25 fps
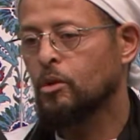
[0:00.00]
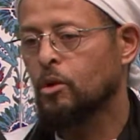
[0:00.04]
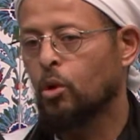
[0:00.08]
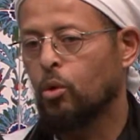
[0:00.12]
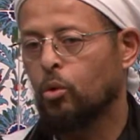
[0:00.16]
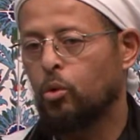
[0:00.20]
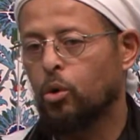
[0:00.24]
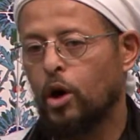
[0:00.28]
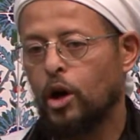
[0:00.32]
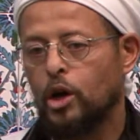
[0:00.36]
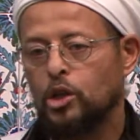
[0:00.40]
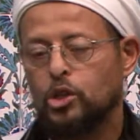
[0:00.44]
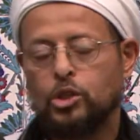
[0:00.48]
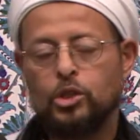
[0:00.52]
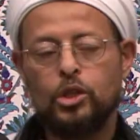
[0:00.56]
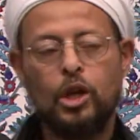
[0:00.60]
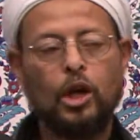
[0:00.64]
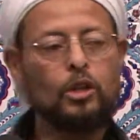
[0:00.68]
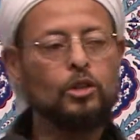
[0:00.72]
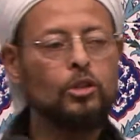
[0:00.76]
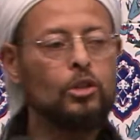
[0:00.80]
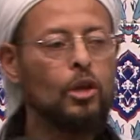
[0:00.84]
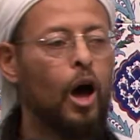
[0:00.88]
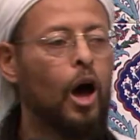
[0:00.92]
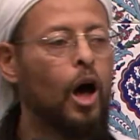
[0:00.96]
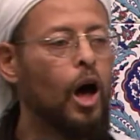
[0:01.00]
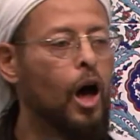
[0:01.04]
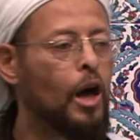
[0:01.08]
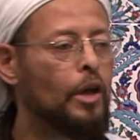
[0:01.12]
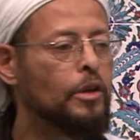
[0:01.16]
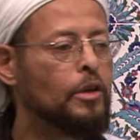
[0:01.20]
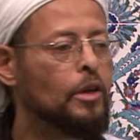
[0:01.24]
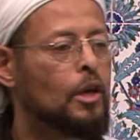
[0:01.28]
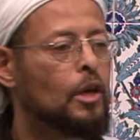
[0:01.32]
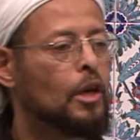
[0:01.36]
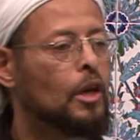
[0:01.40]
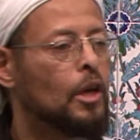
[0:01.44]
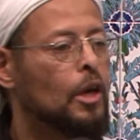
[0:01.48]
Whereas
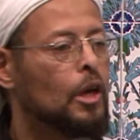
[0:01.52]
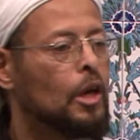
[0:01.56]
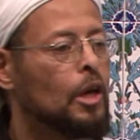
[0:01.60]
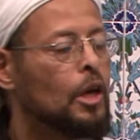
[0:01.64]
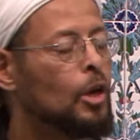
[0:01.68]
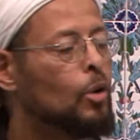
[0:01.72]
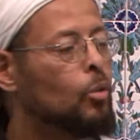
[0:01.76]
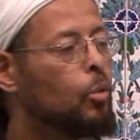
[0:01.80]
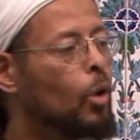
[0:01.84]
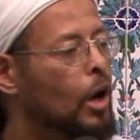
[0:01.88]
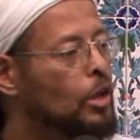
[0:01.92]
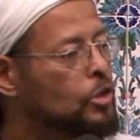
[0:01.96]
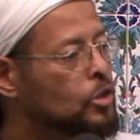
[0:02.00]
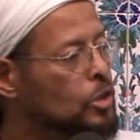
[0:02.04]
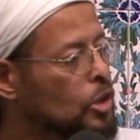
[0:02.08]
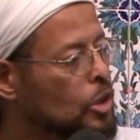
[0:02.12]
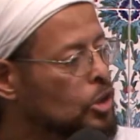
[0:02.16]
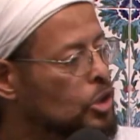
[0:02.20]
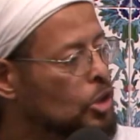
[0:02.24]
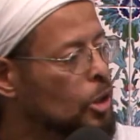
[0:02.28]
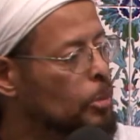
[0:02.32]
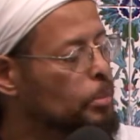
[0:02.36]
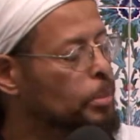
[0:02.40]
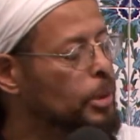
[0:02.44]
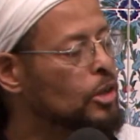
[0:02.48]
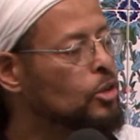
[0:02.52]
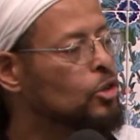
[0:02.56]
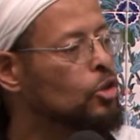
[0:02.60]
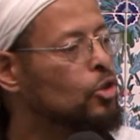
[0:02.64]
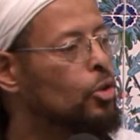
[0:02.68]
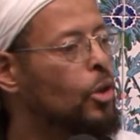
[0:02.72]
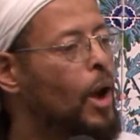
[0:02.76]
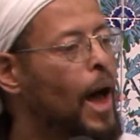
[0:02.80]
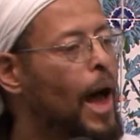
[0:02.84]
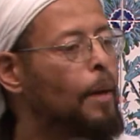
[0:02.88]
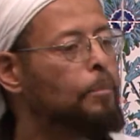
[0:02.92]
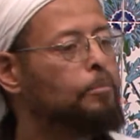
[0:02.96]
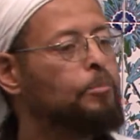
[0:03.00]
Shaitan, he wants us to be
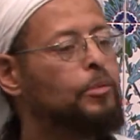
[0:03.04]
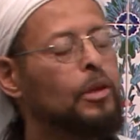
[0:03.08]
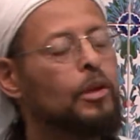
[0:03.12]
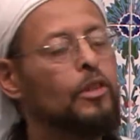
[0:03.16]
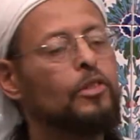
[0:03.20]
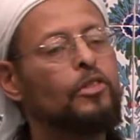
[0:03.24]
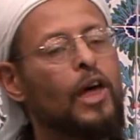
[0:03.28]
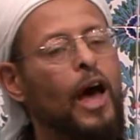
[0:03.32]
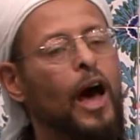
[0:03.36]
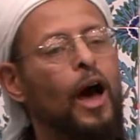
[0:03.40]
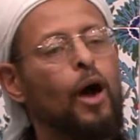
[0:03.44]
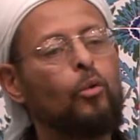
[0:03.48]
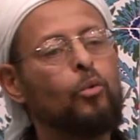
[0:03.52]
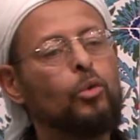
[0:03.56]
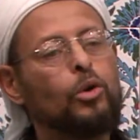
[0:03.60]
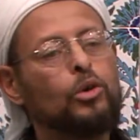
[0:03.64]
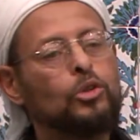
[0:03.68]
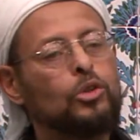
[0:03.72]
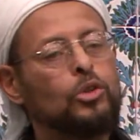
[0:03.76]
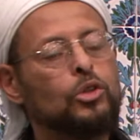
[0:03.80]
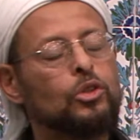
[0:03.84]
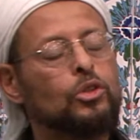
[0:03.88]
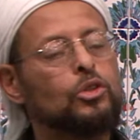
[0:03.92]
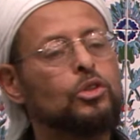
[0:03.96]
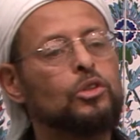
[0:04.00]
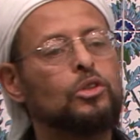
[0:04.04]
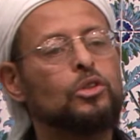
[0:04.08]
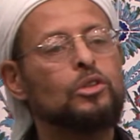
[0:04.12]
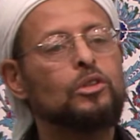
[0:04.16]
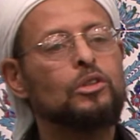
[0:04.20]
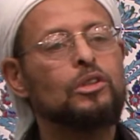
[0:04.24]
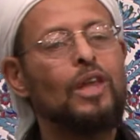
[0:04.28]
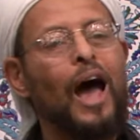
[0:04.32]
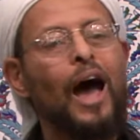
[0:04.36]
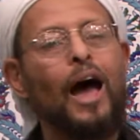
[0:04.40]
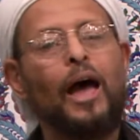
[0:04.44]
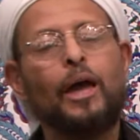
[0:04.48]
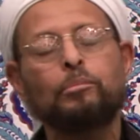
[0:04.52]
trapped in that which is
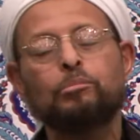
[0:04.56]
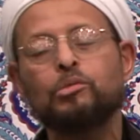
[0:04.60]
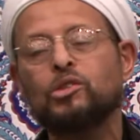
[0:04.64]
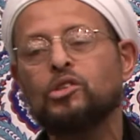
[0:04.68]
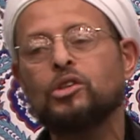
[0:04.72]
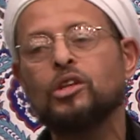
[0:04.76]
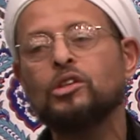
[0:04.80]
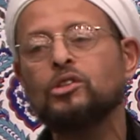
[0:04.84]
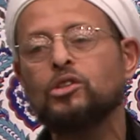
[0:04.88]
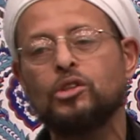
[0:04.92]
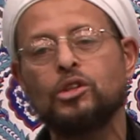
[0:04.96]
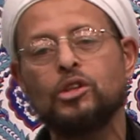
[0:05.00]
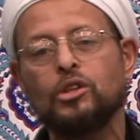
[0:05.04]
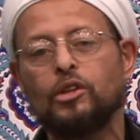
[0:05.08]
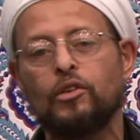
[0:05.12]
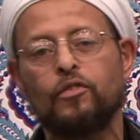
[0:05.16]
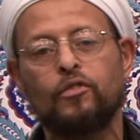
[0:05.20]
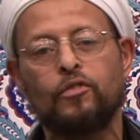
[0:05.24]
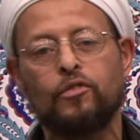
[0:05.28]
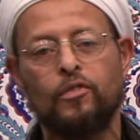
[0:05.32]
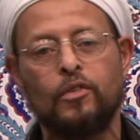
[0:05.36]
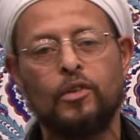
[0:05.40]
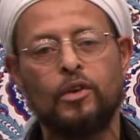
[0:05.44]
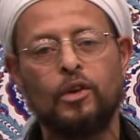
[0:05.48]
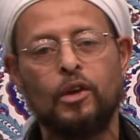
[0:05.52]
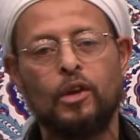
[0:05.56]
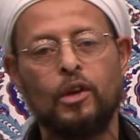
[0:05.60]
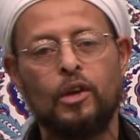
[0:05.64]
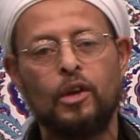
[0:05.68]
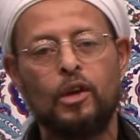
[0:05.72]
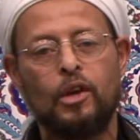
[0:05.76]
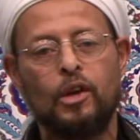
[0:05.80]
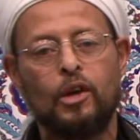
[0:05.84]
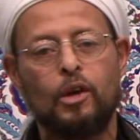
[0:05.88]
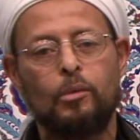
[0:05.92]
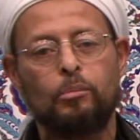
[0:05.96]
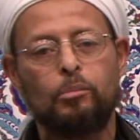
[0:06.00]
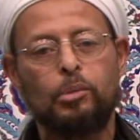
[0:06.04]
time sensitive.
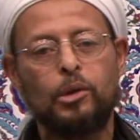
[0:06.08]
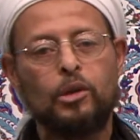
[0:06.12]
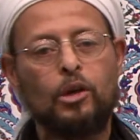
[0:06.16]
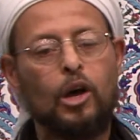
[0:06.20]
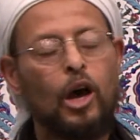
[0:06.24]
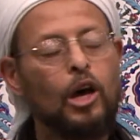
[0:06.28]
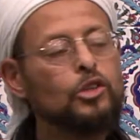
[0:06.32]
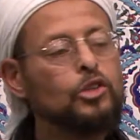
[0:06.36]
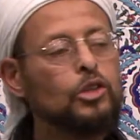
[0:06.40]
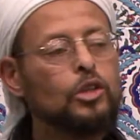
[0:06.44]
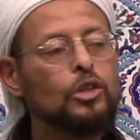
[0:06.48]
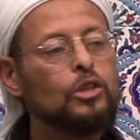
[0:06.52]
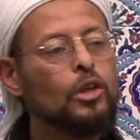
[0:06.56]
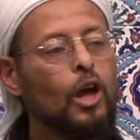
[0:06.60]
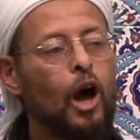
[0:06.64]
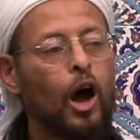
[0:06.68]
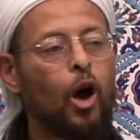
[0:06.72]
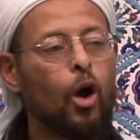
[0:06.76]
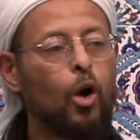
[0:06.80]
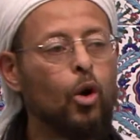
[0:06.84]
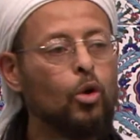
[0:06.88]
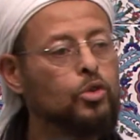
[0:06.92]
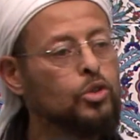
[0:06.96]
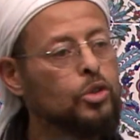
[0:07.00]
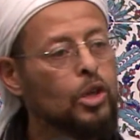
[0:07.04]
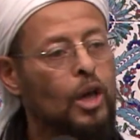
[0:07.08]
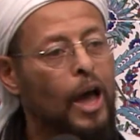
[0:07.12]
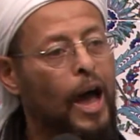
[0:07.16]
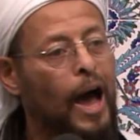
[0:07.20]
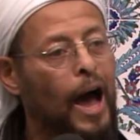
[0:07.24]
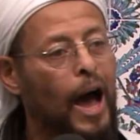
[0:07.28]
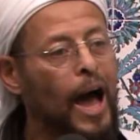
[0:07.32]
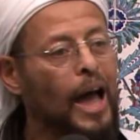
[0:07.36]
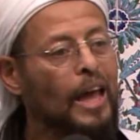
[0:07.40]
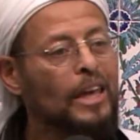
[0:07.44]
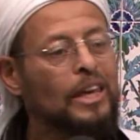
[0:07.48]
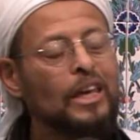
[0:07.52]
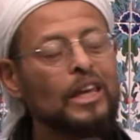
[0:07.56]
Because he knows,
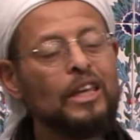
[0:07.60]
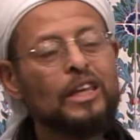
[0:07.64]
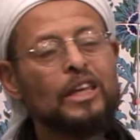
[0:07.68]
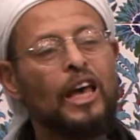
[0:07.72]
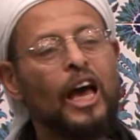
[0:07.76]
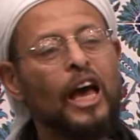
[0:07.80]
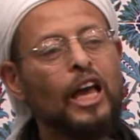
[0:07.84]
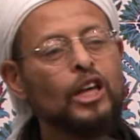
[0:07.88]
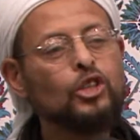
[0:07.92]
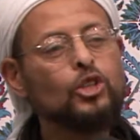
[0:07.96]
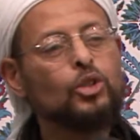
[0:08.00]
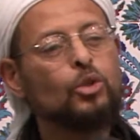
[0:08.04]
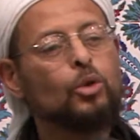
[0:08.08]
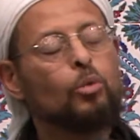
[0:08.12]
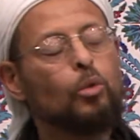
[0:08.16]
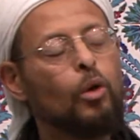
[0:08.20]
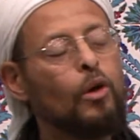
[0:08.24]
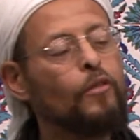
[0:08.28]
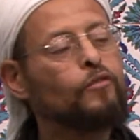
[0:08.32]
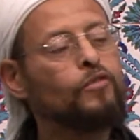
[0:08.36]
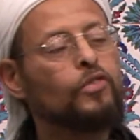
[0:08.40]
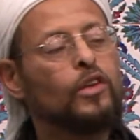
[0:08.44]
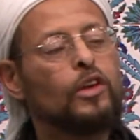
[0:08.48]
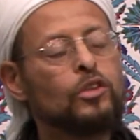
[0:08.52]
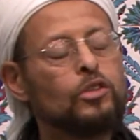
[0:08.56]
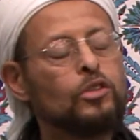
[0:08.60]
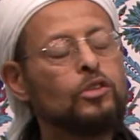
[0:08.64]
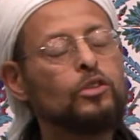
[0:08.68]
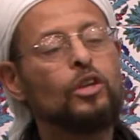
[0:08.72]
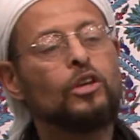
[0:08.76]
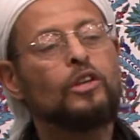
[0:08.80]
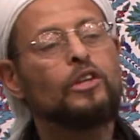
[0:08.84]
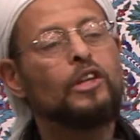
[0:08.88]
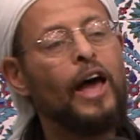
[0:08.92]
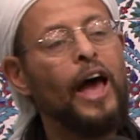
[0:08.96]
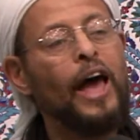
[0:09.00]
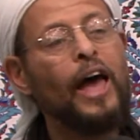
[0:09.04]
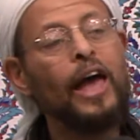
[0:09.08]
I can get you with this
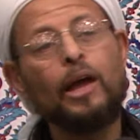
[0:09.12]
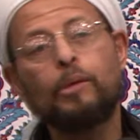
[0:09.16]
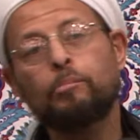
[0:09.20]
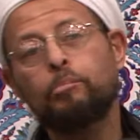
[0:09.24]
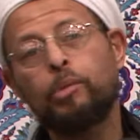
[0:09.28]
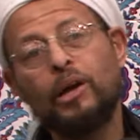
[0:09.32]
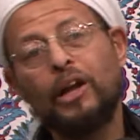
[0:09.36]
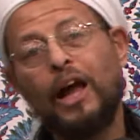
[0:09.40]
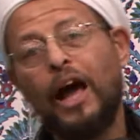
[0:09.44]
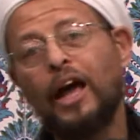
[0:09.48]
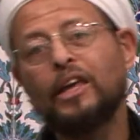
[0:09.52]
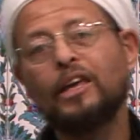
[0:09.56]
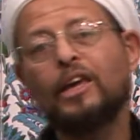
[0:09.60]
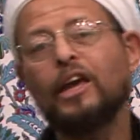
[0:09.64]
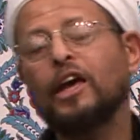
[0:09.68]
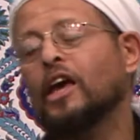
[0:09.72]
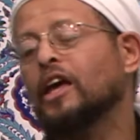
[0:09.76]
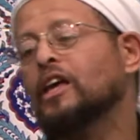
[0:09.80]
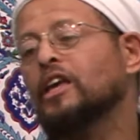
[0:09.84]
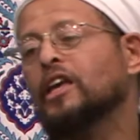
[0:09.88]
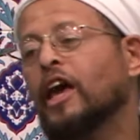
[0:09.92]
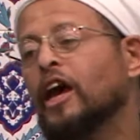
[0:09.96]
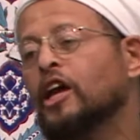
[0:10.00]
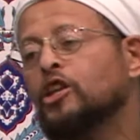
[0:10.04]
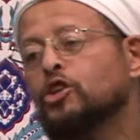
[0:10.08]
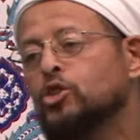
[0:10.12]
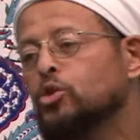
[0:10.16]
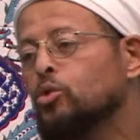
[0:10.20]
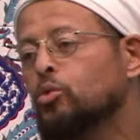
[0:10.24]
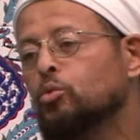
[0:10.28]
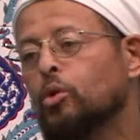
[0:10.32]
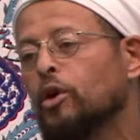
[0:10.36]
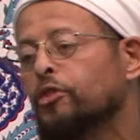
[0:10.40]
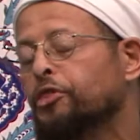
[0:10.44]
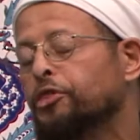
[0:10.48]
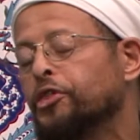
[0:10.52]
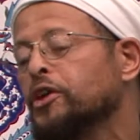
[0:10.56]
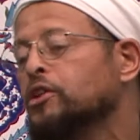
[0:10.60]
today, but I can't get you
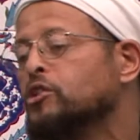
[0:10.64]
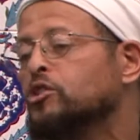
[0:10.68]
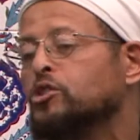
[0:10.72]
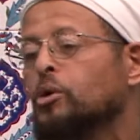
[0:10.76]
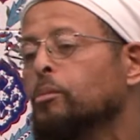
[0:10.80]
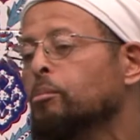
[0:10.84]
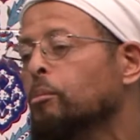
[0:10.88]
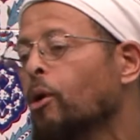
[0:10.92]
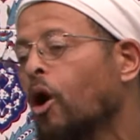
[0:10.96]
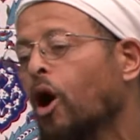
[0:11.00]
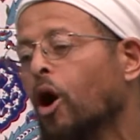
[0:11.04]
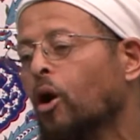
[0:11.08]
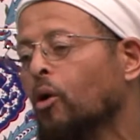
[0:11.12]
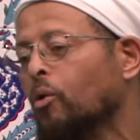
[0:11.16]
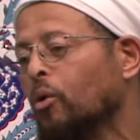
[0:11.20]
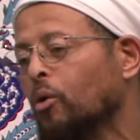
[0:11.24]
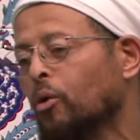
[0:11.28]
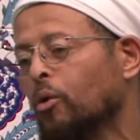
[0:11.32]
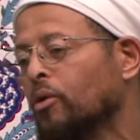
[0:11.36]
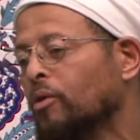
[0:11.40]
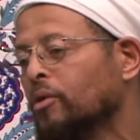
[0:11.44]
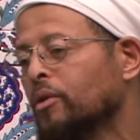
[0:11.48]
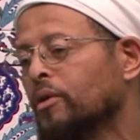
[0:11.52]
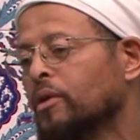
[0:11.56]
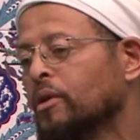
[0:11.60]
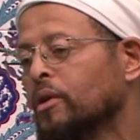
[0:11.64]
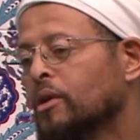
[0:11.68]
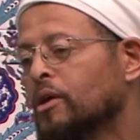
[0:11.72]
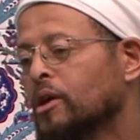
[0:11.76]
with it tomorrow.